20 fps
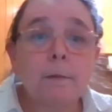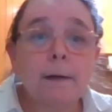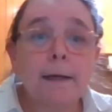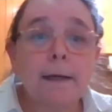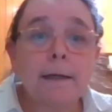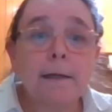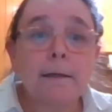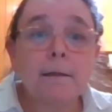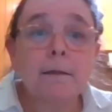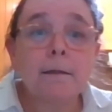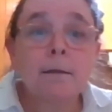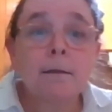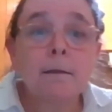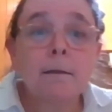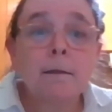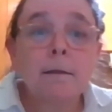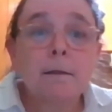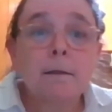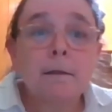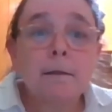my
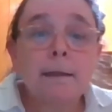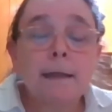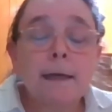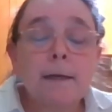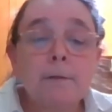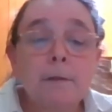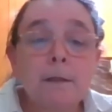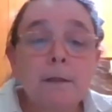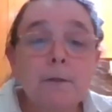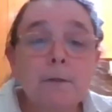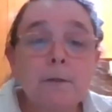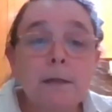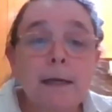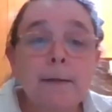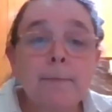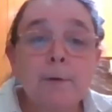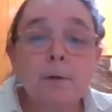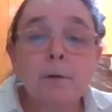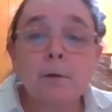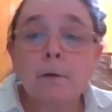downstairs
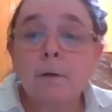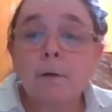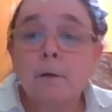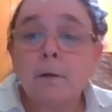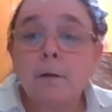neighbor,